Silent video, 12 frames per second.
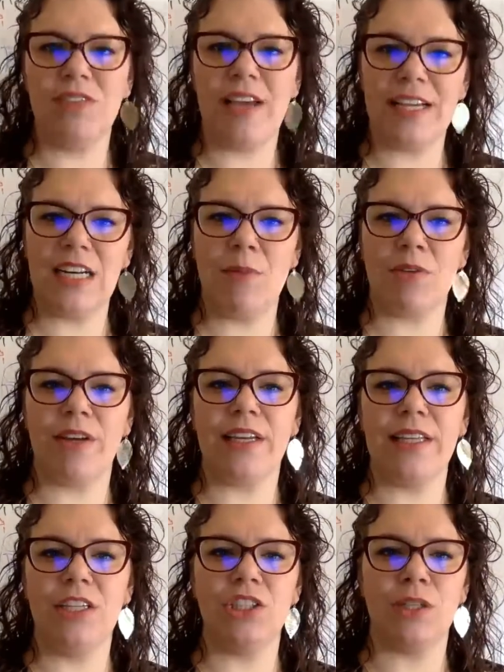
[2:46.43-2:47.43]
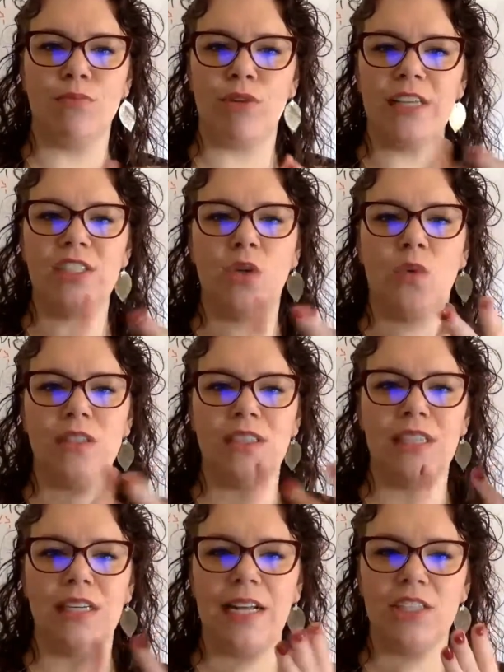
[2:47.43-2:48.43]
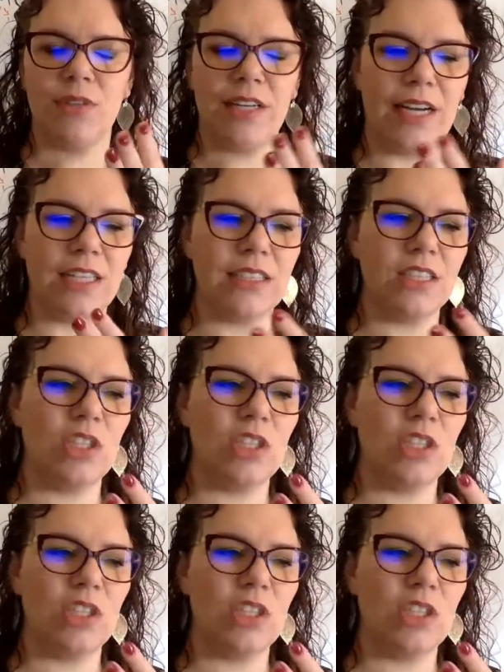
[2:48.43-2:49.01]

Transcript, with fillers: economic regulation are price, quantity, and entry and exit.